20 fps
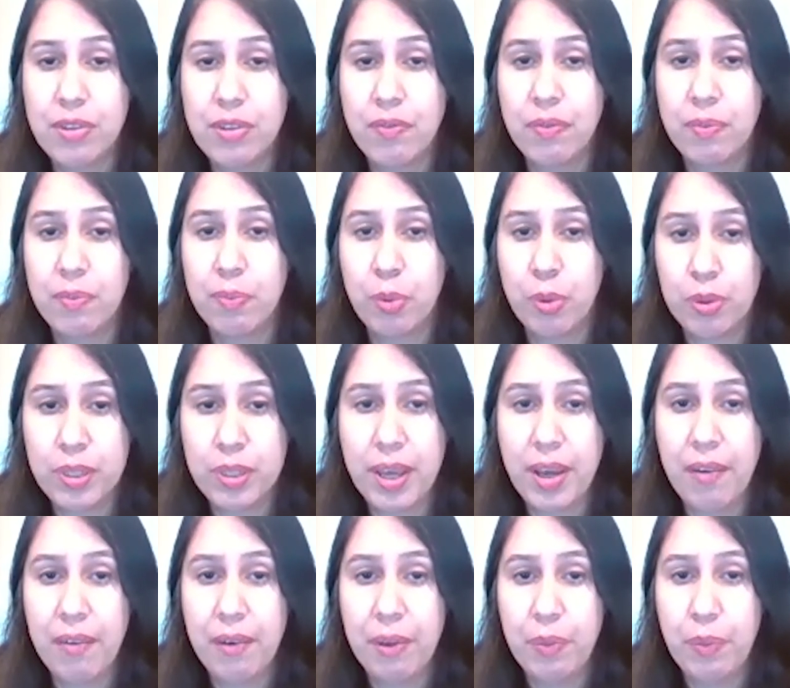of both
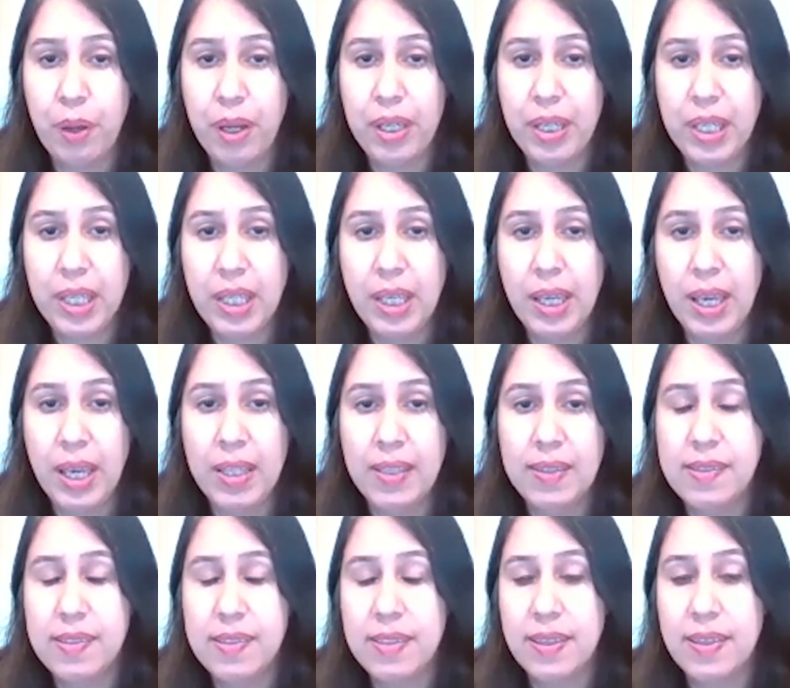ARID1A and
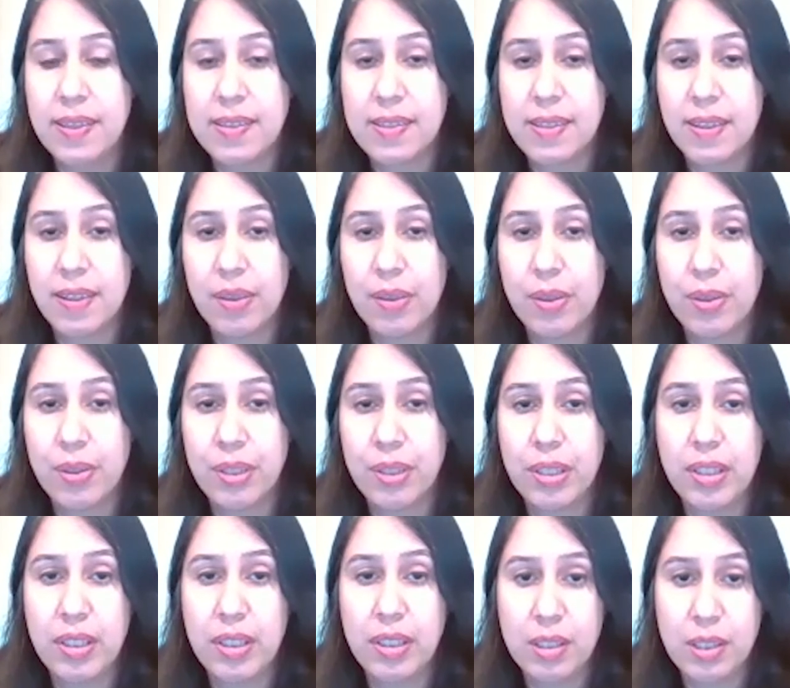
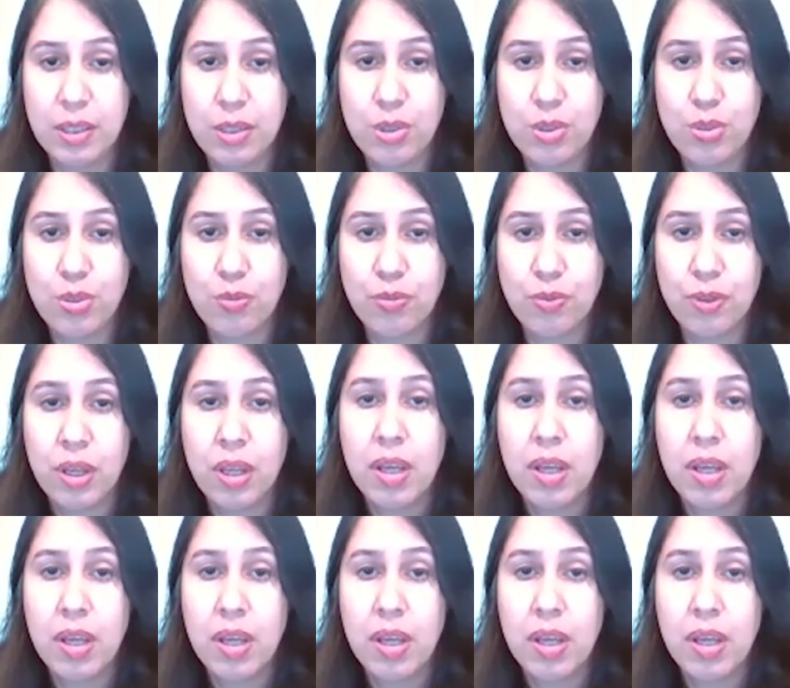CXCL13 in these two